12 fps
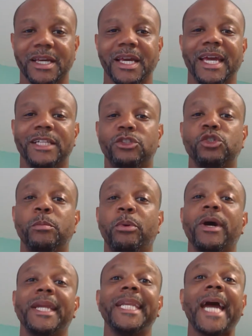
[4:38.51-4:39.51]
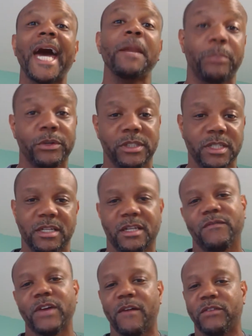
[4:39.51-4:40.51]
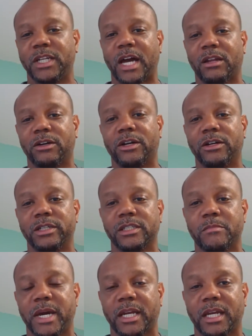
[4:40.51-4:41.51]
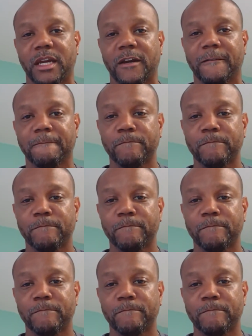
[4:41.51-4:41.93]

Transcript: and 2.9% of every dollar earned is Medicare.